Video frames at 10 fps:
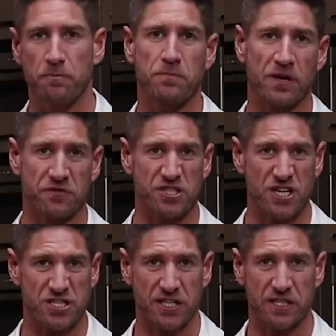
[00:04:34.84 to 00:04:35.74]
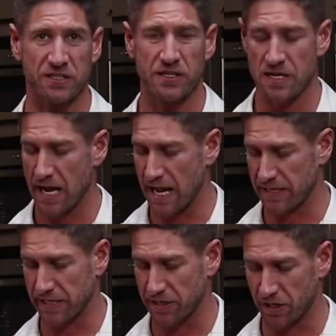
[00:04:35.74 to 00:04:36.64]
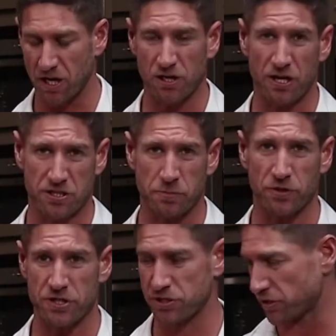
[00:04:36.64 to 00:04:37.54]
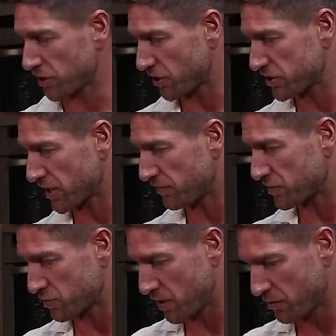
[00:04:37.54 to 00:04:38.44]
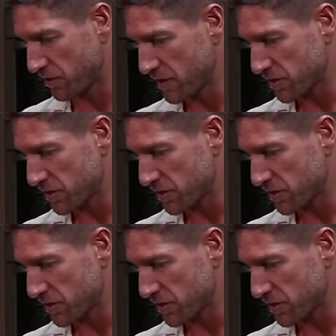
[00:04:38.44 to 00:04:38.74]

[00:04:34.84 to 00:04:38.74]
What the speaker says: bit of seasoning. And again, I like to put this on a lot of stuff as well.